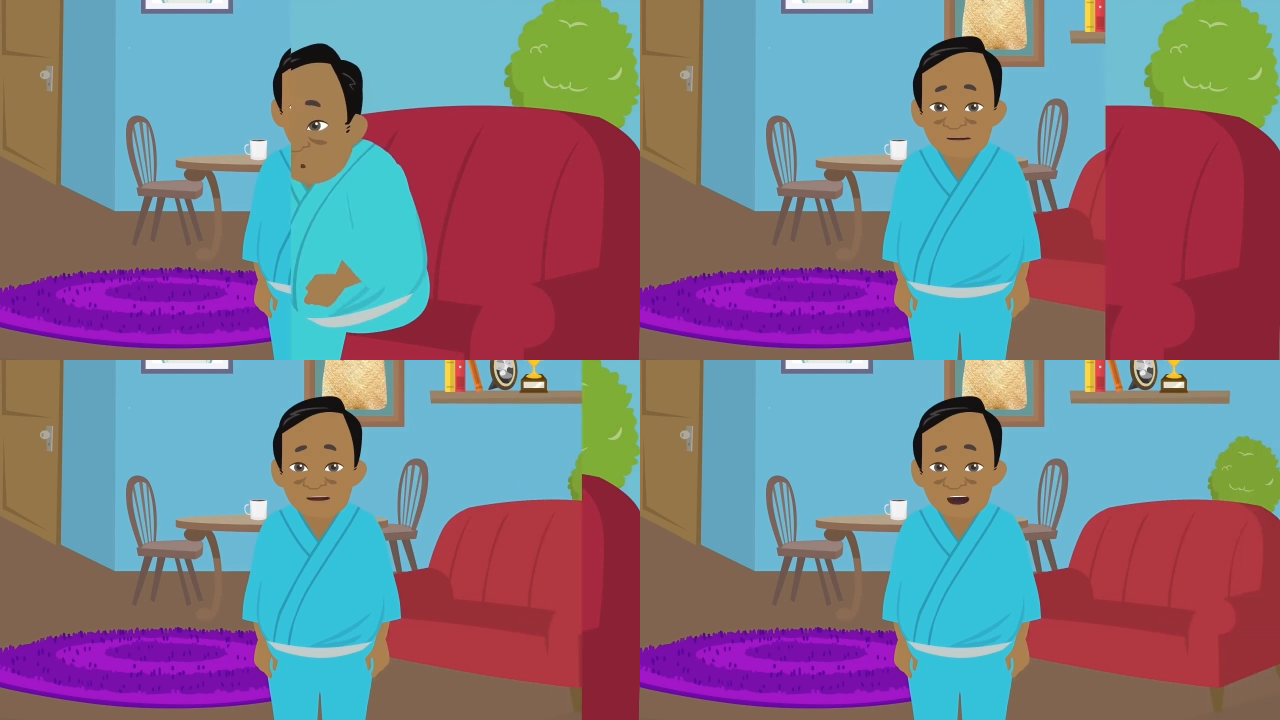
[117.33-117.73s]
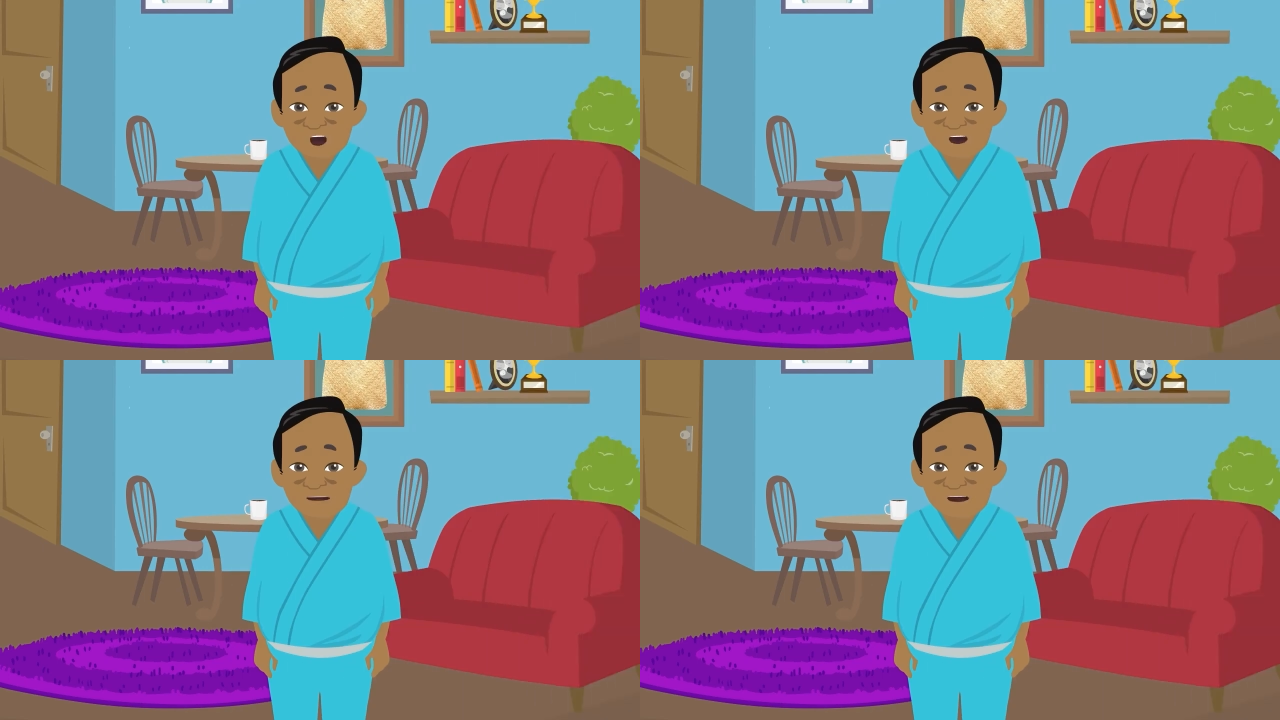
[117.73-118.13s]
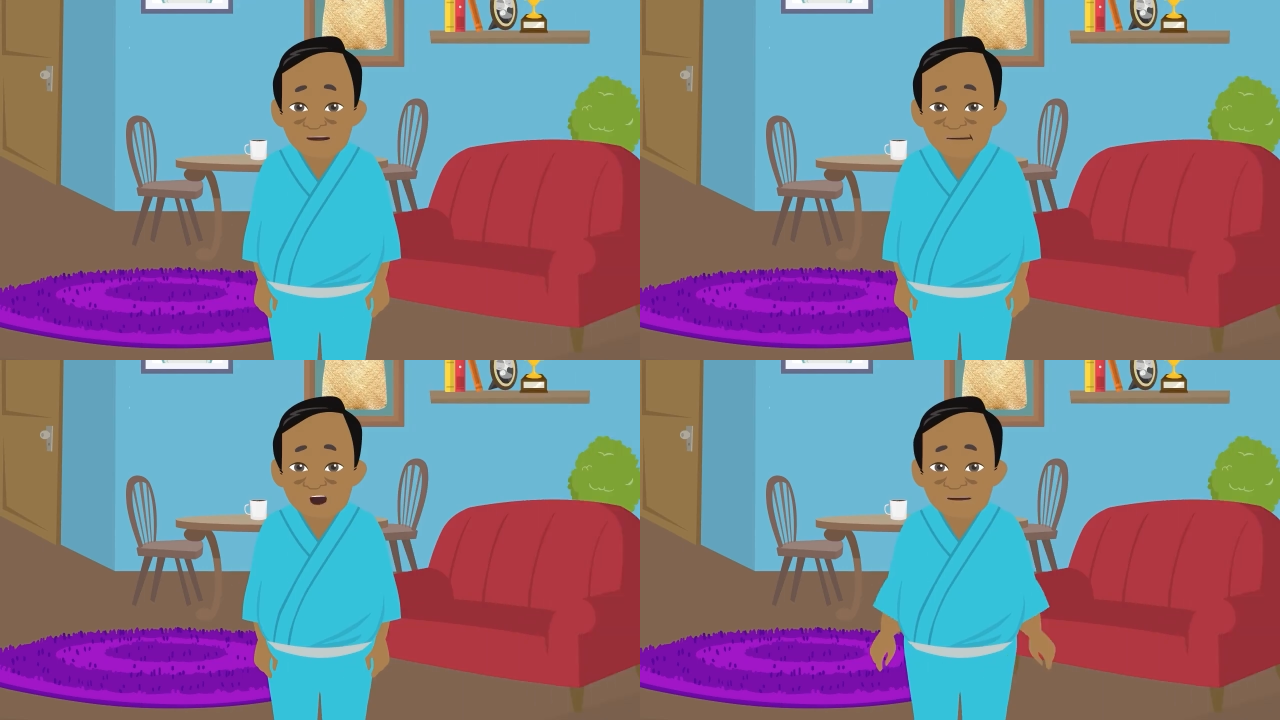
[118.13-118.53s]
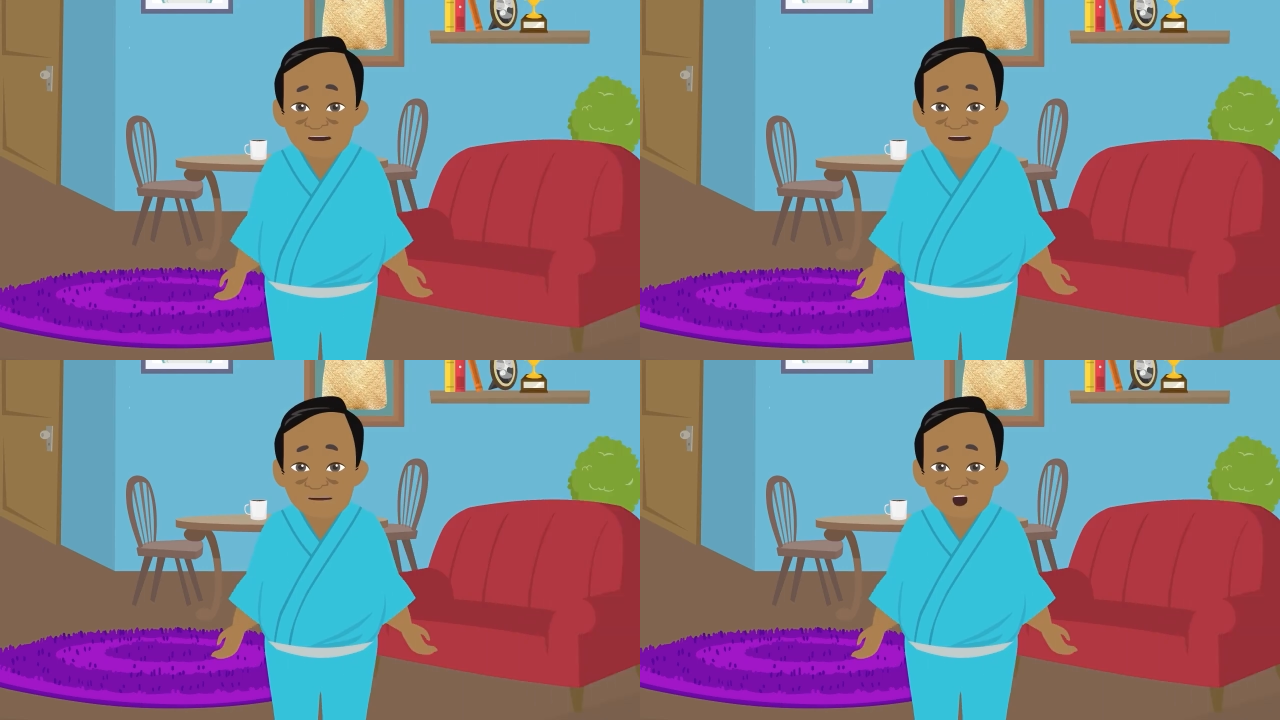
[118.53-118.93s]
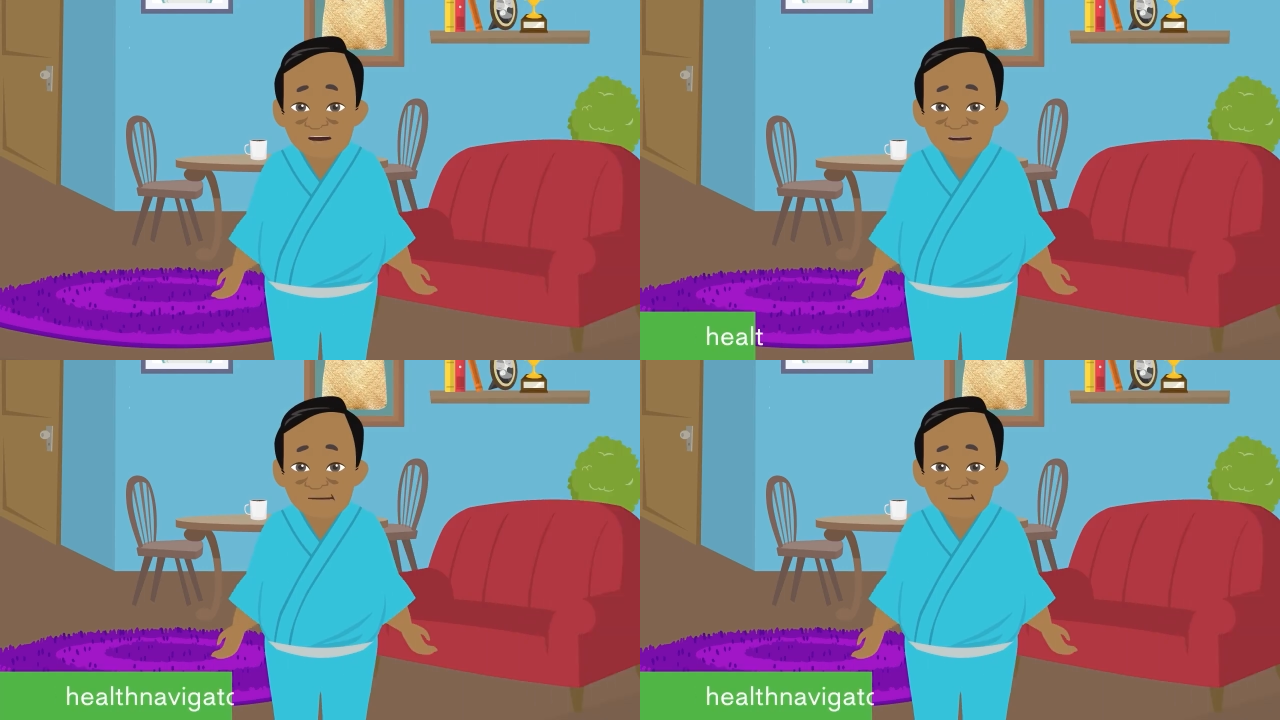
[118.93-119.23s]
If you're having a bit of trouble getting air,